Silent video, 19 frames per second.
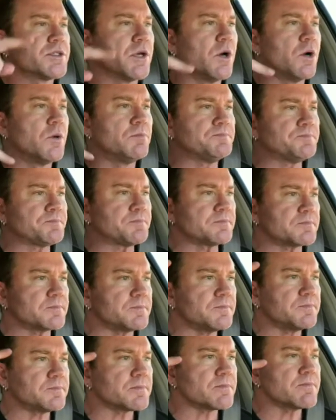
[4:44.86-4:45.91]
So
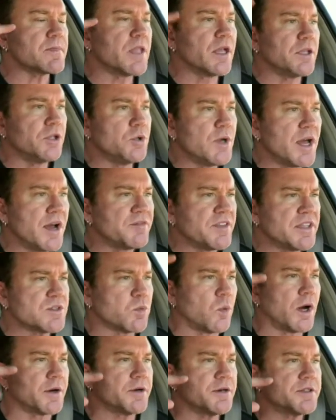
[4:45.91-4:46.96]
you have
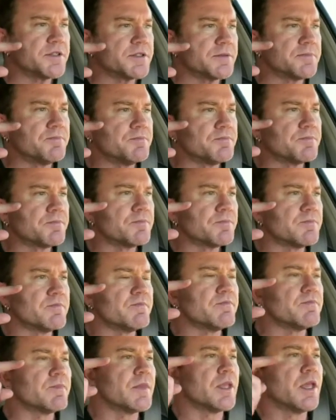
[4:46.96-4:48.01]
these waters.
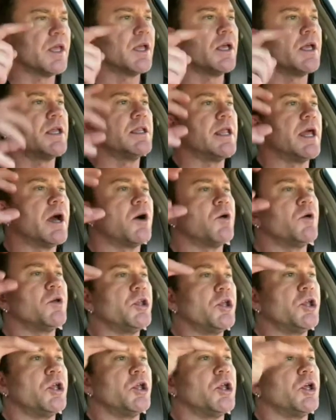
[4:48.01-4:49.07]
Now,